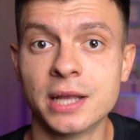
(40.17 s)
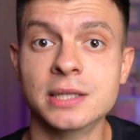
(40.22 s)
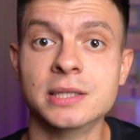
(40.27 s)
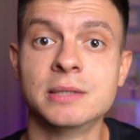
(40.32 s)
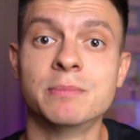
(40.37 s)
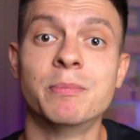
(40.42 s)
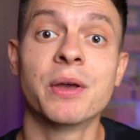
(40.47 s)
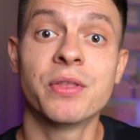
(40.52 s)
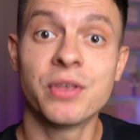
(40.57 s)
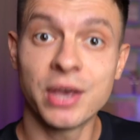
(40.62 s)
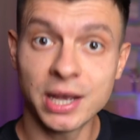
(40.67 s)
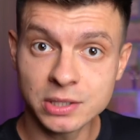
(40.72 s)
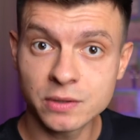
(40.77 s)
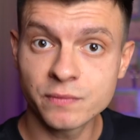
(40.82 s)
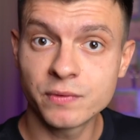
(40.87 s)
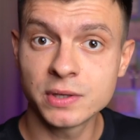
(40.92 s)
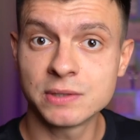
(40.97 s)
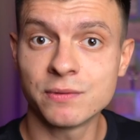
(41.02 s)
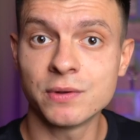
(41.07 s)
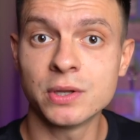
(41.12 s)
and by the end
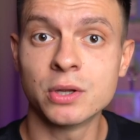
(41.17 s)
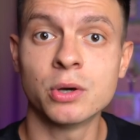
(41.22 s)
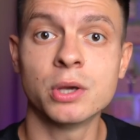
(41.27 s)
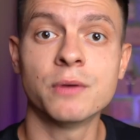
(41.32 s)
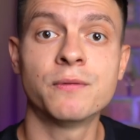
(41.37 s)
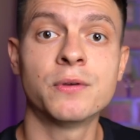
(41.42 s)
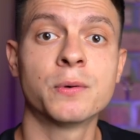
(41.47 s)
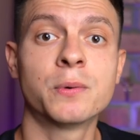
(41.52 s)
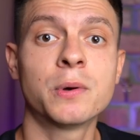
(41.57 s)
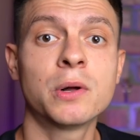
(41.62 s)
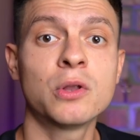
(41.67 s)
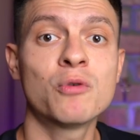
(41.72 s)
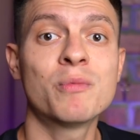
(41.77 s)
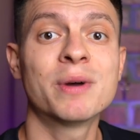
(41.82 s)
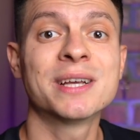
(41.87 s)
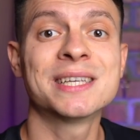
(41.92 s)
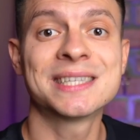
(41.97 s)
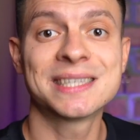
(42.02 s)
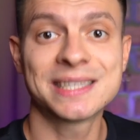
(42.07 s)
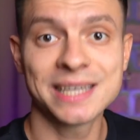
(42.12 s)
of this video, if you follow
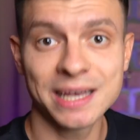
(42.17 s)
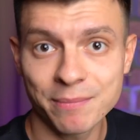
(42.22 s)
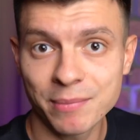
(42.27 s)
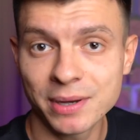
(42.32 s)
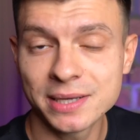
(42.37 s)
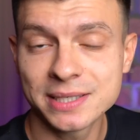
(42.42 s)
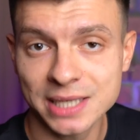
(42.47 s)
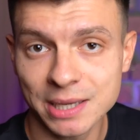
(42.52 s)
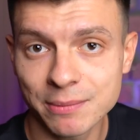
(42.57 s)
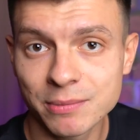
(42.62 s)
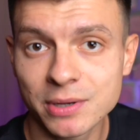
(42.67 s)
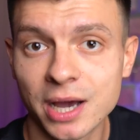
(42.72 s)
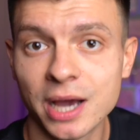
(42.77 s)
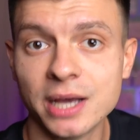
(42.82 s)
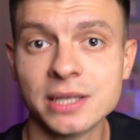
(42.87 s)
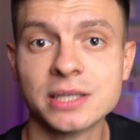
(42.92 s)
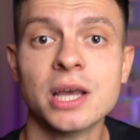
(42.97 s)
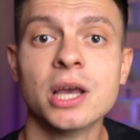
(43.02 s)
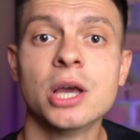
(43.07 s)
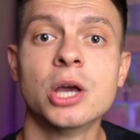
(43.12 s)
my step-by-step
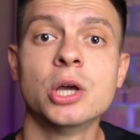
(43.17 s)
guide,